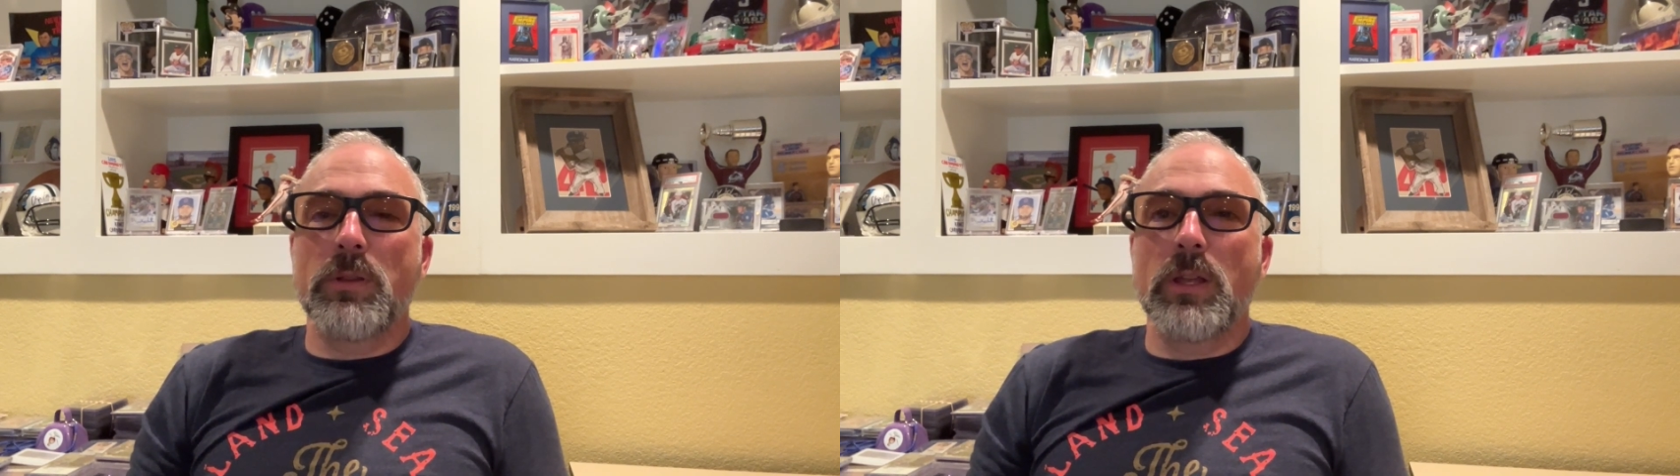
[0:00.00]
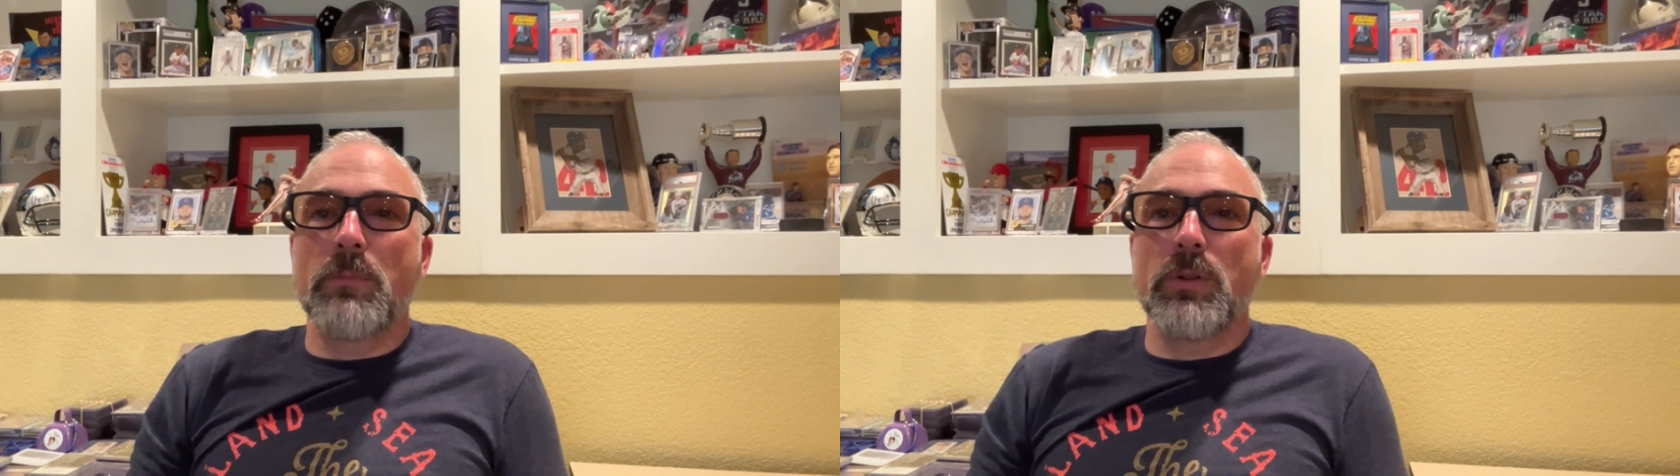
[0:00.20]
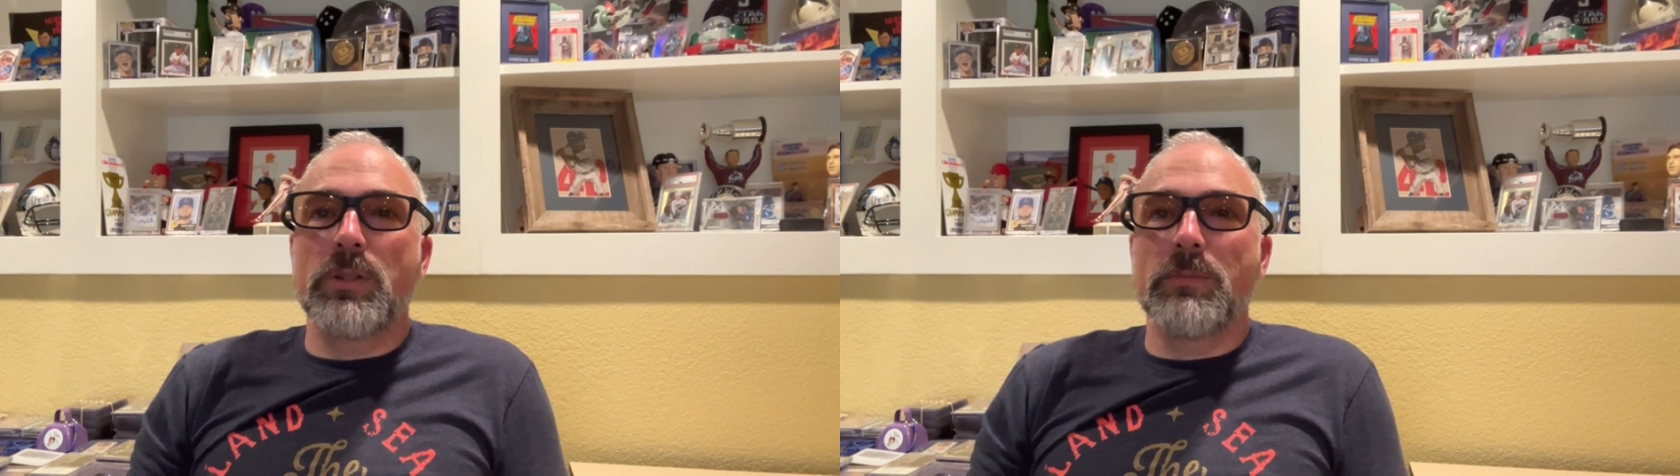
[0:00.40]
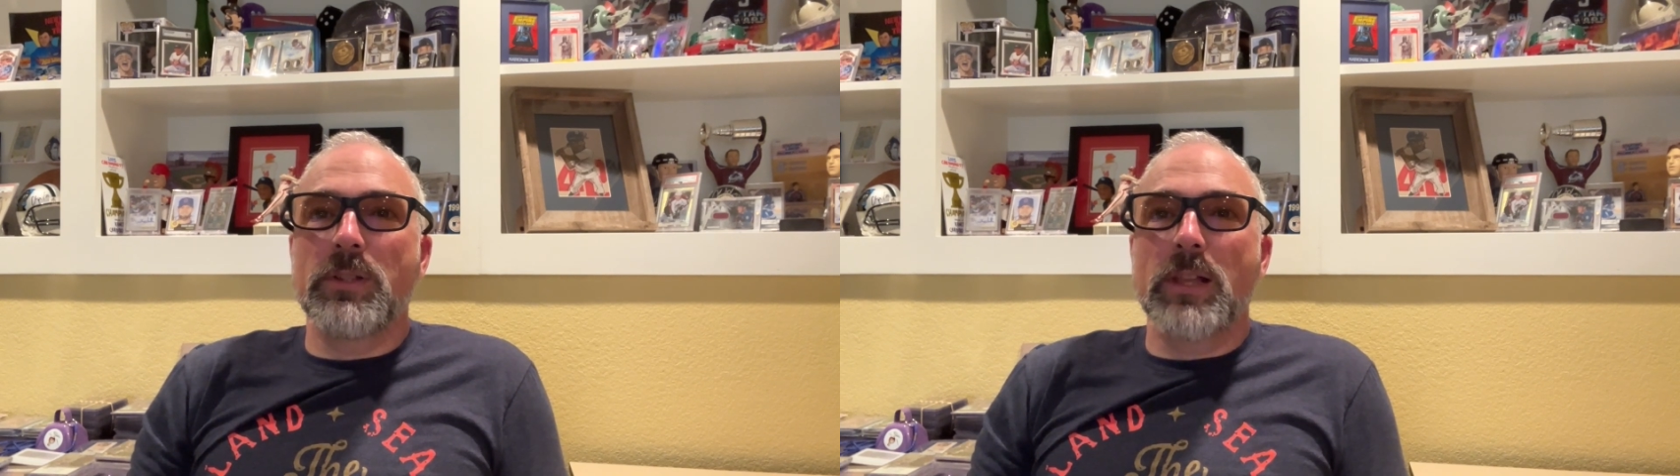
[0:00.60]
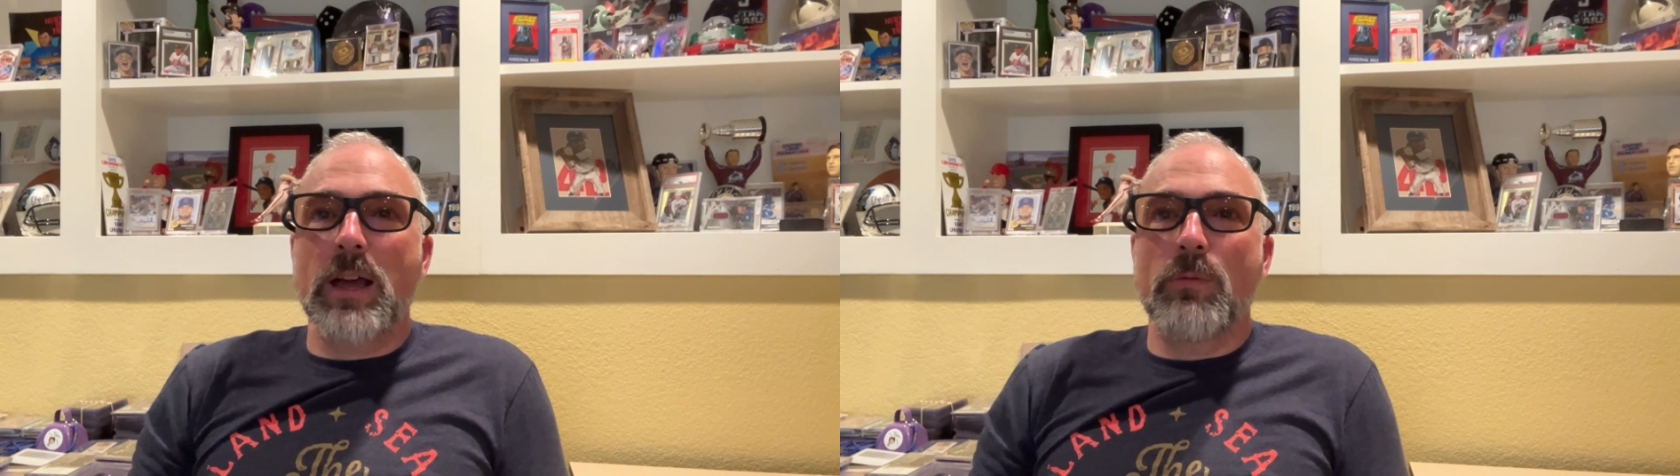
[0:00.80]
and then put some
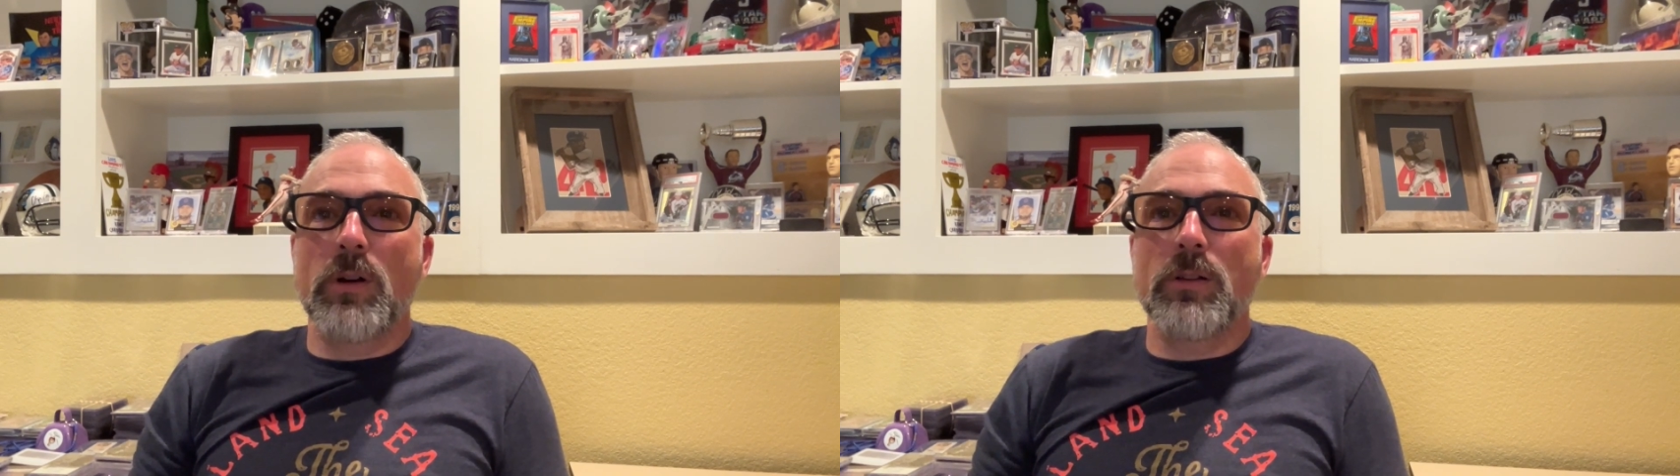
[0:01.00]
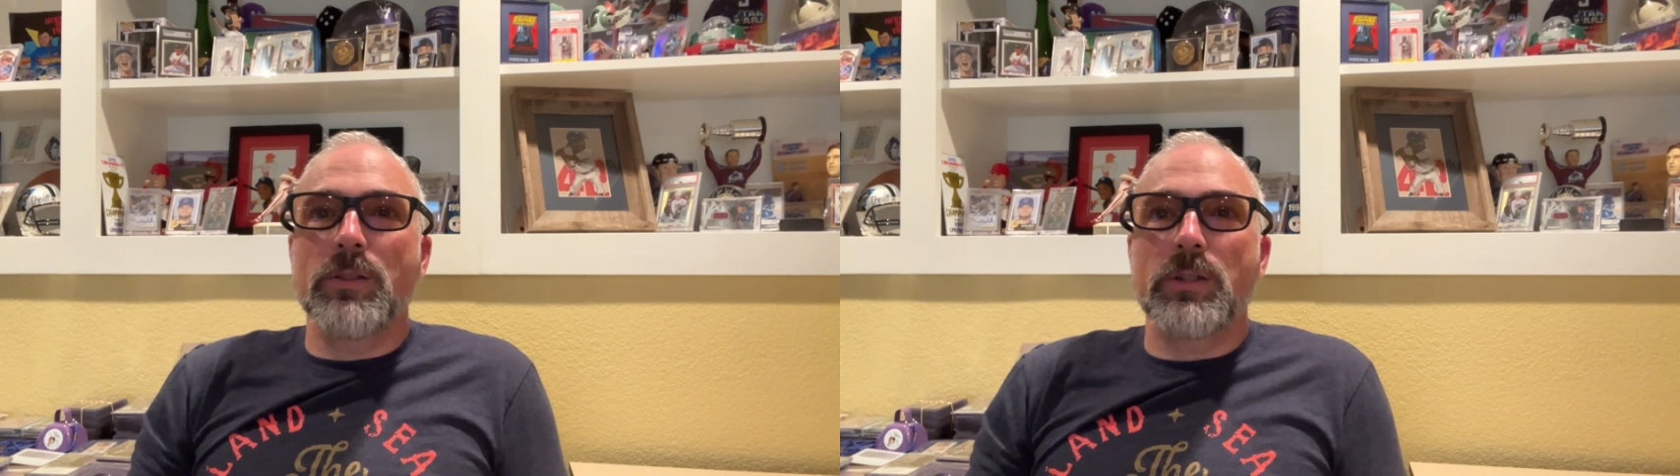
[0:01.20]
slat walls